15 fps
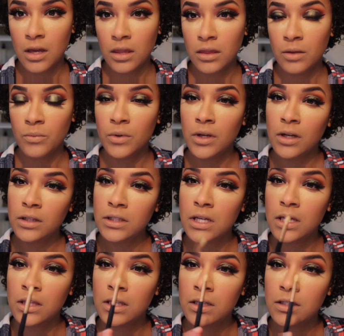And then we're going to
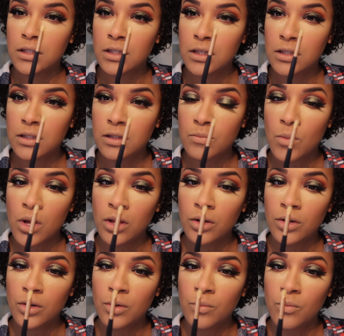take this
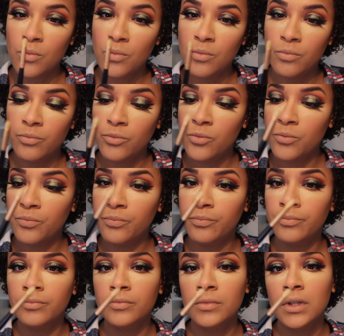smaller,
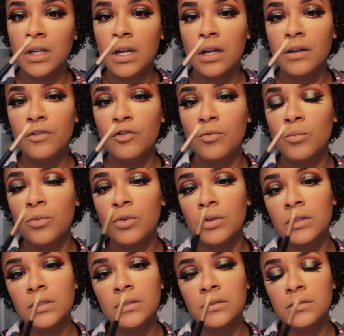kind of
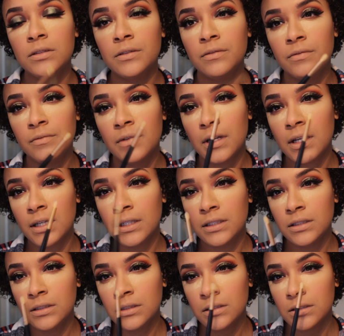more
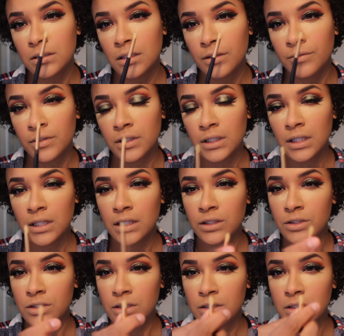defined, not really,
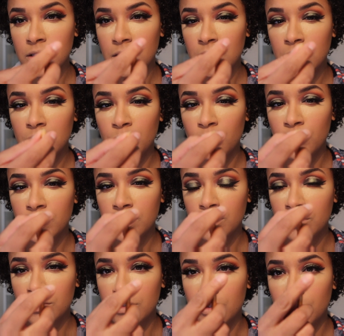it's just the
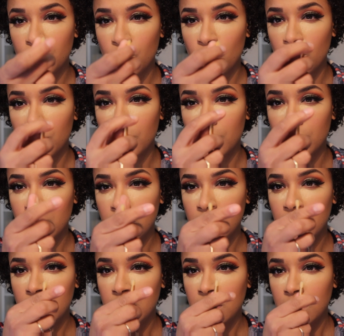bristles are more
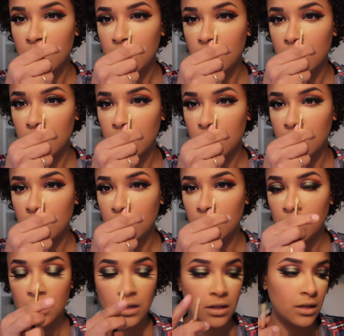in.
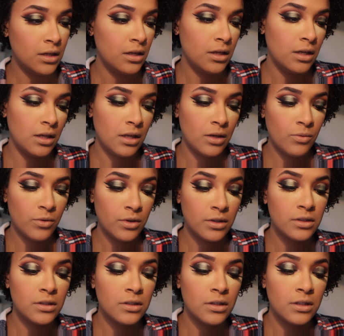And we're
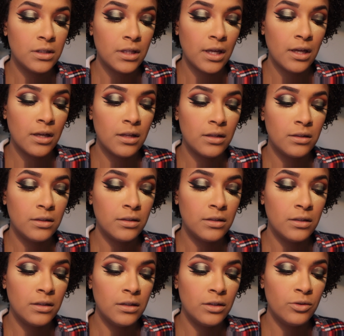just going to take a
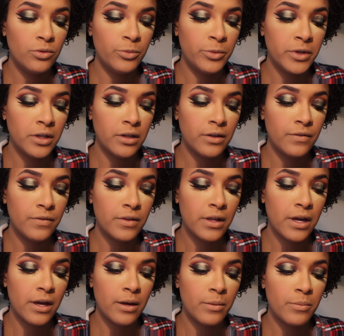little bit of
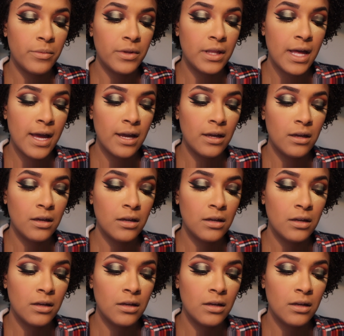that black.